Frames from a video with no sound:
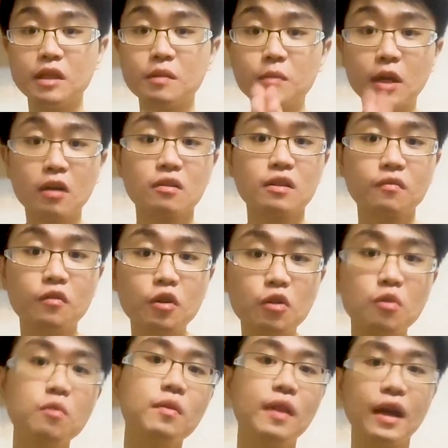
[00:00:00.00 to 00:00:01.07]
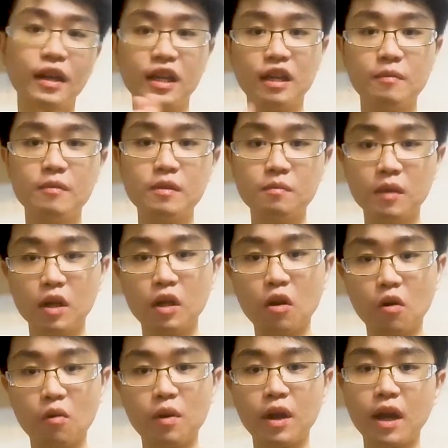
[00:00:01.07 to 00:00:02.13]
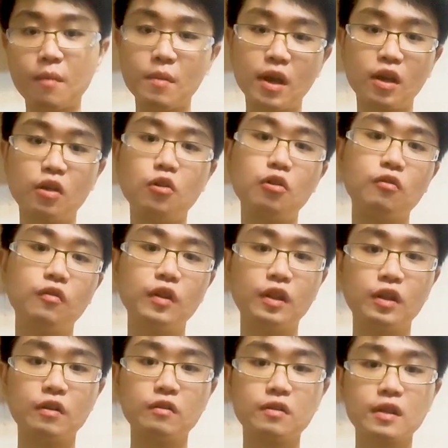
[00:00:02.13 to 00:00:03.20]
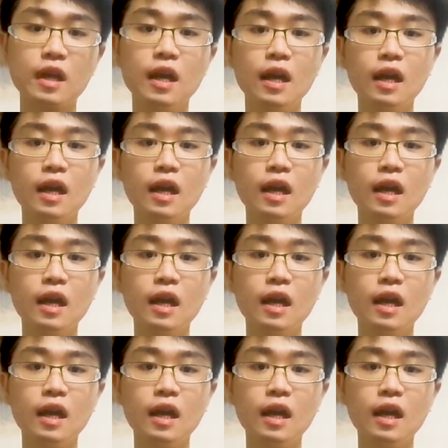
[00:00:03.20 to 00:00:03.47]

it's because of you that keeps me going and making new videos